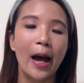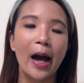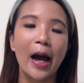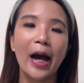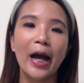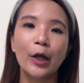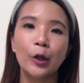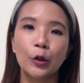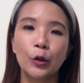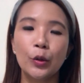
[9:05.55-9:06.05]

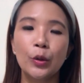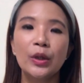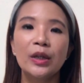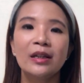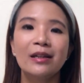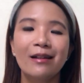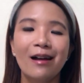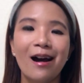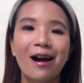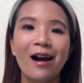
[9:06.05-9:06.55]
I could
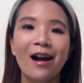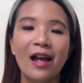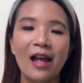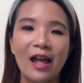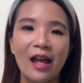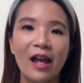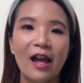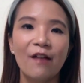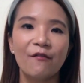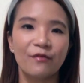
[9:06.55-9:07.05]
not
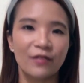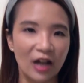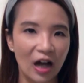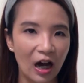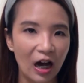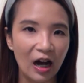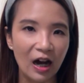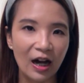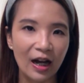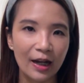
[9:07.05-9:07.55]
have
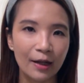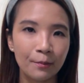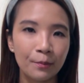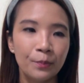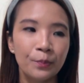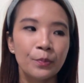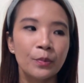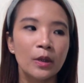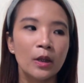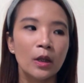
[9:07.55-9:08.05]
time.